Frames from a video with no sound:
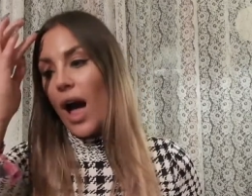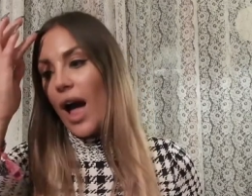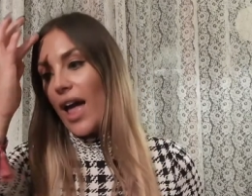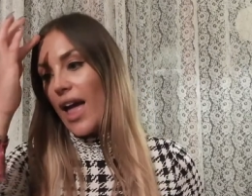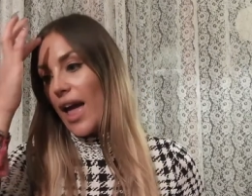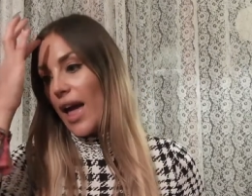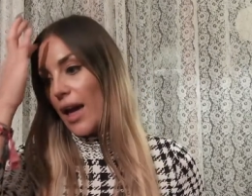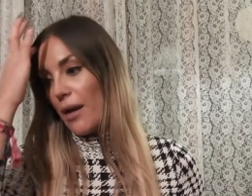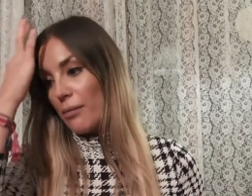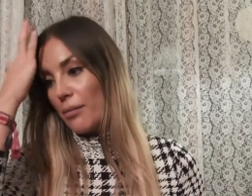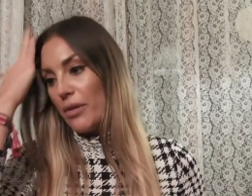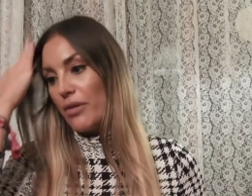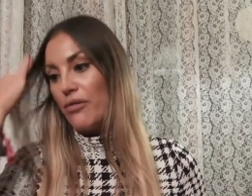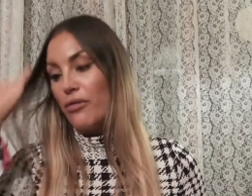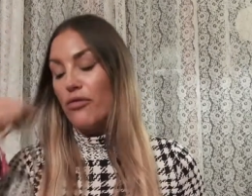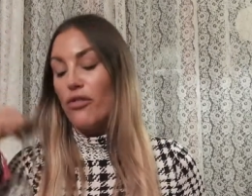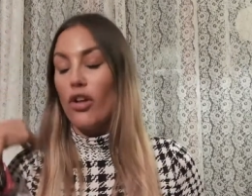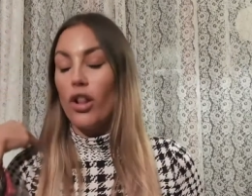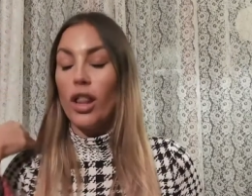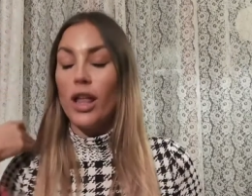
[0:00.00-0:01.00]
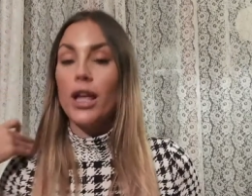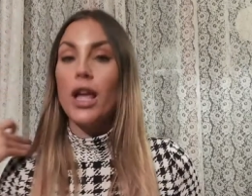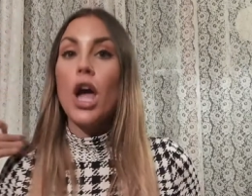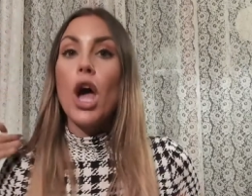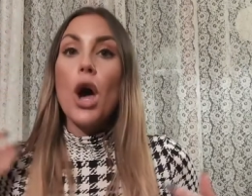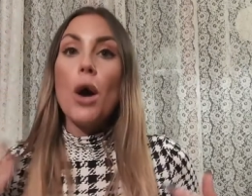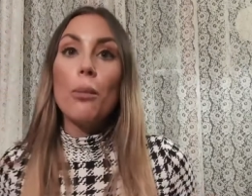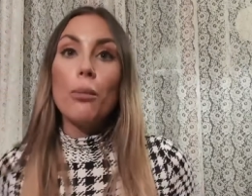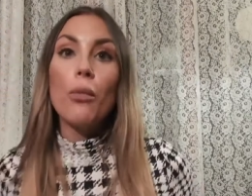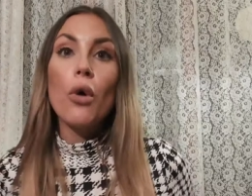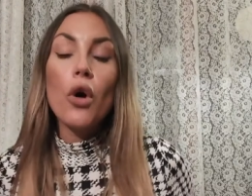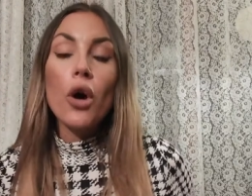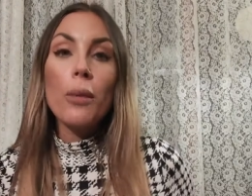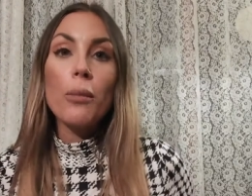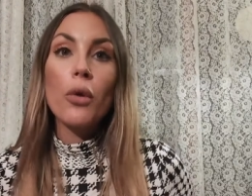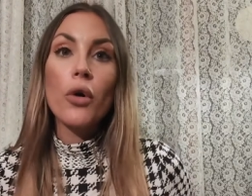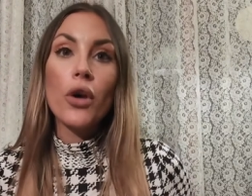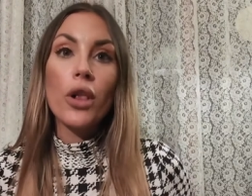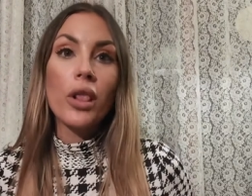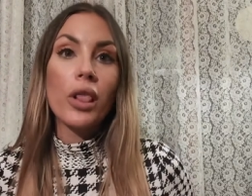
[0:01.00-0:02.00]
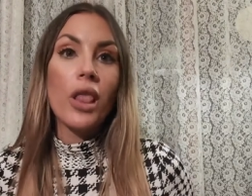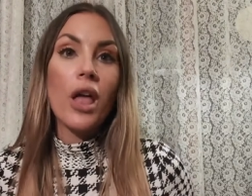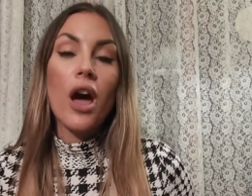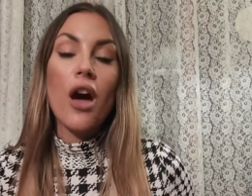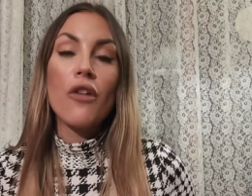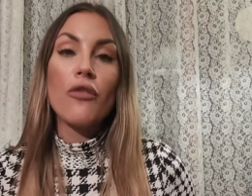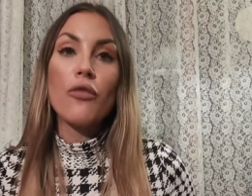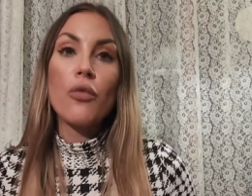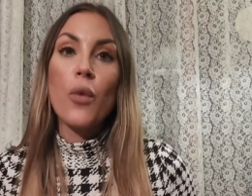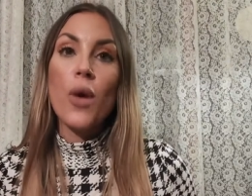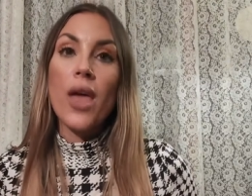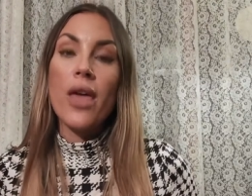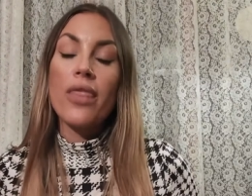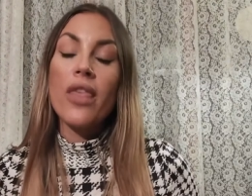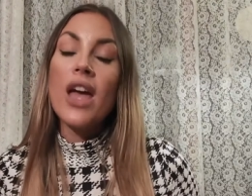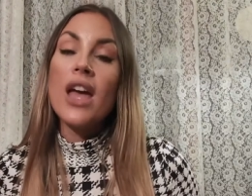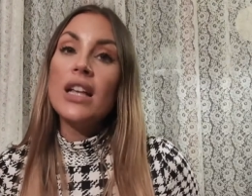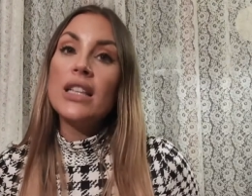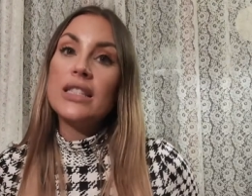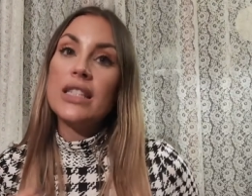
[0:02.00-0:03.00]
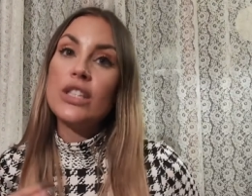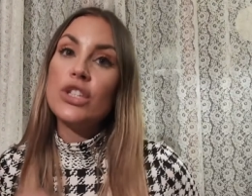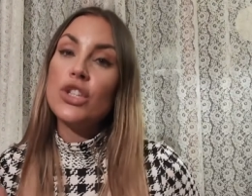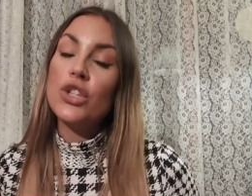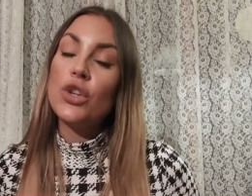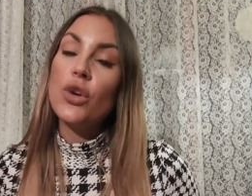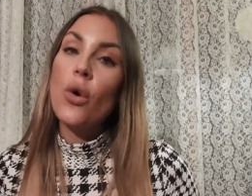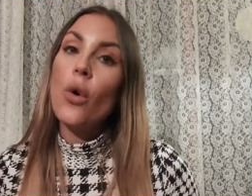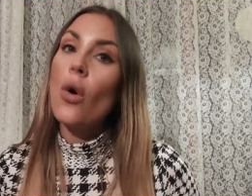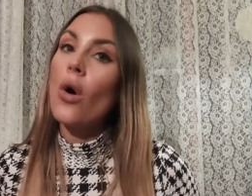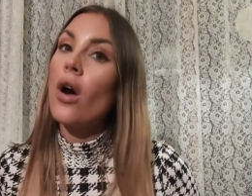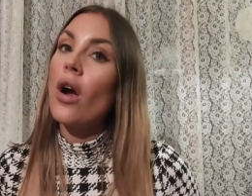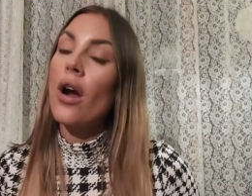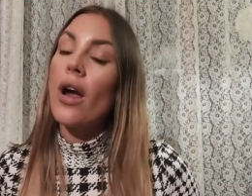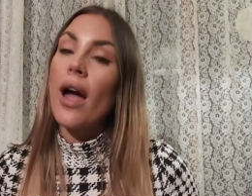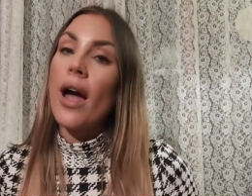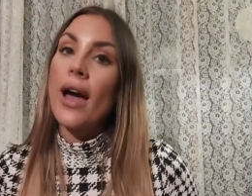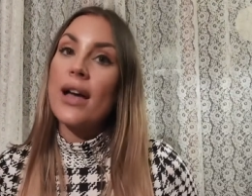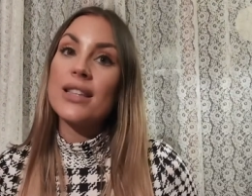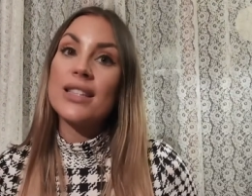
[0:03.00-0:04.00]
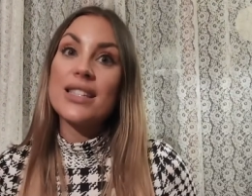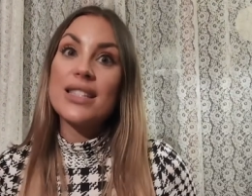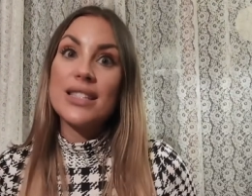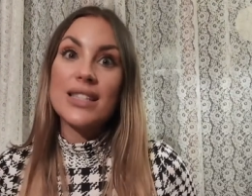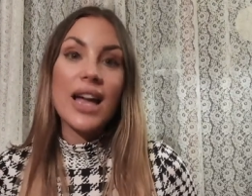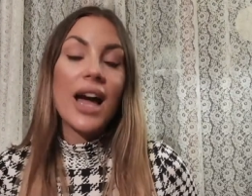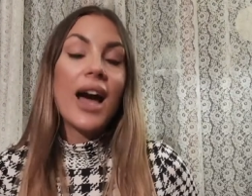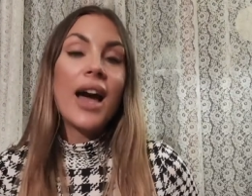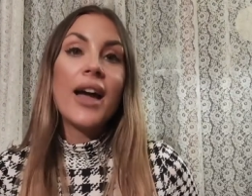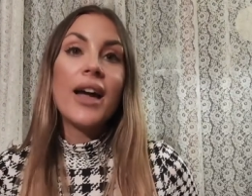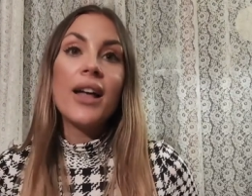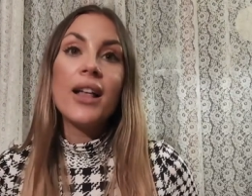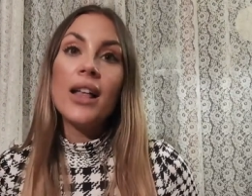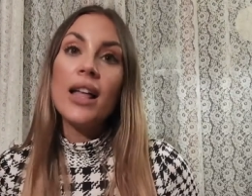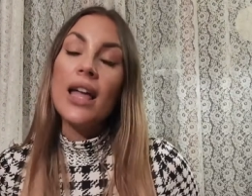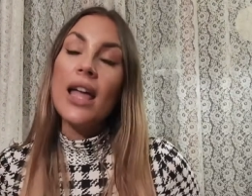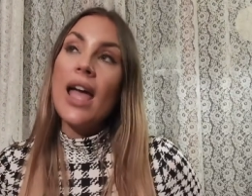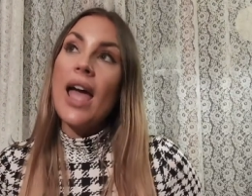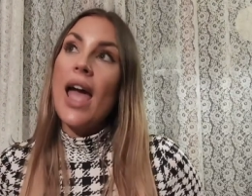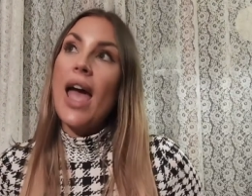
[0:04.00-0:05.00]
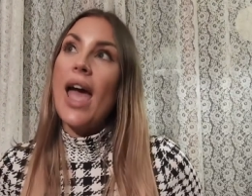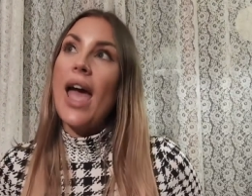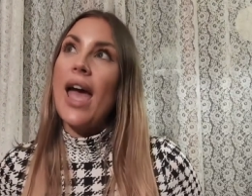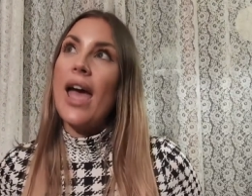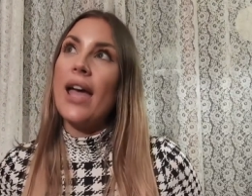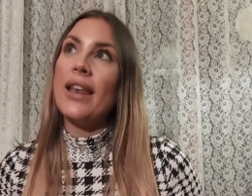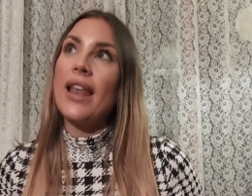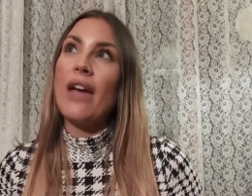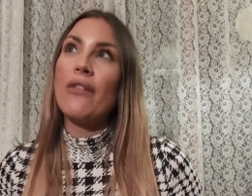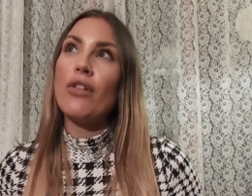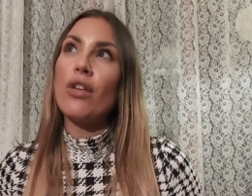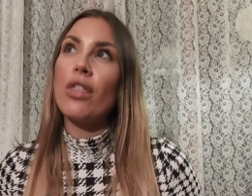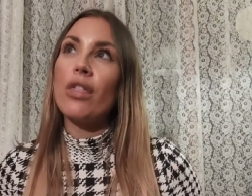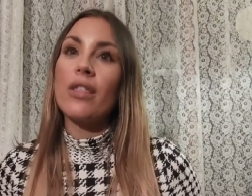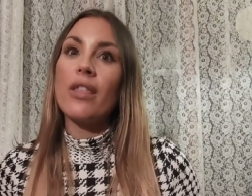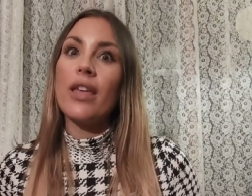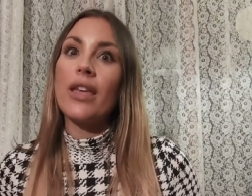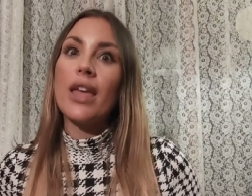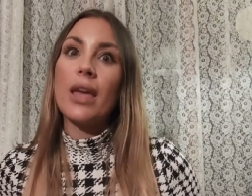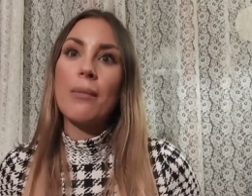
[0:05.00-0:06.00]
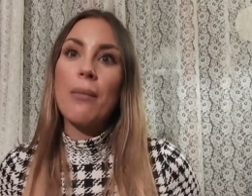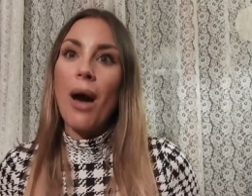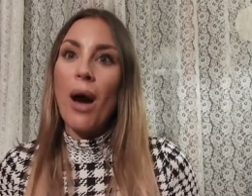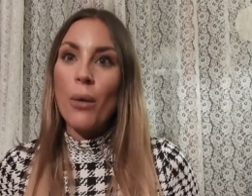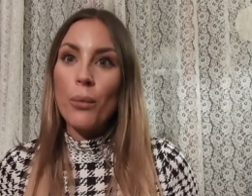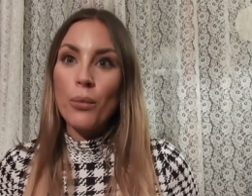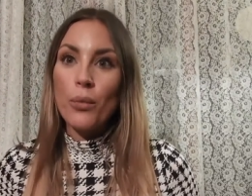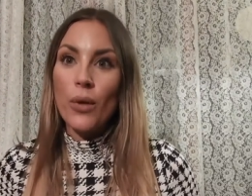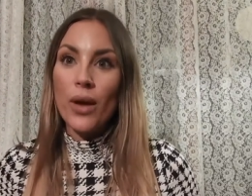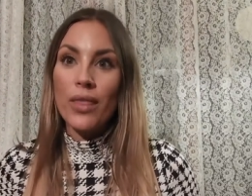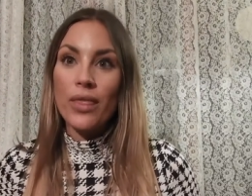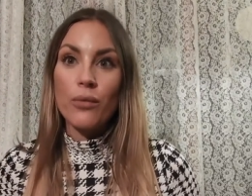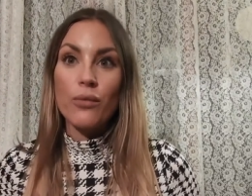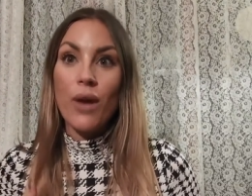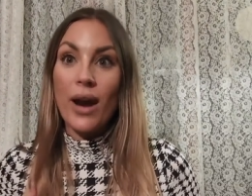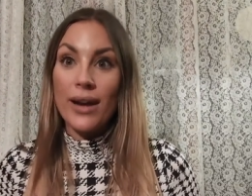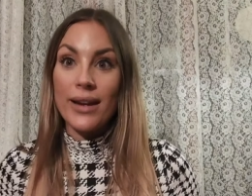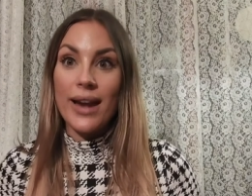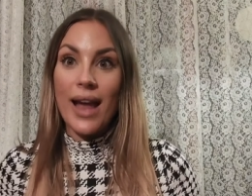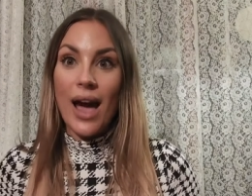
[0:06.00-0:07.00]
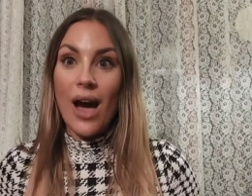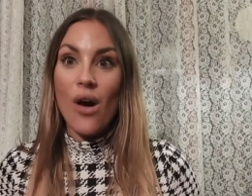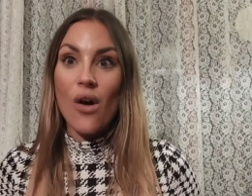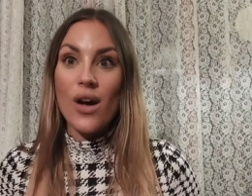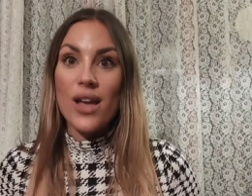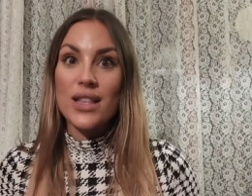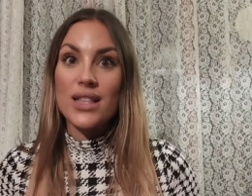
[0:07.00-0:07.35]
I have been falling more and more in love with the Dior uh, style and everything they came out with right now.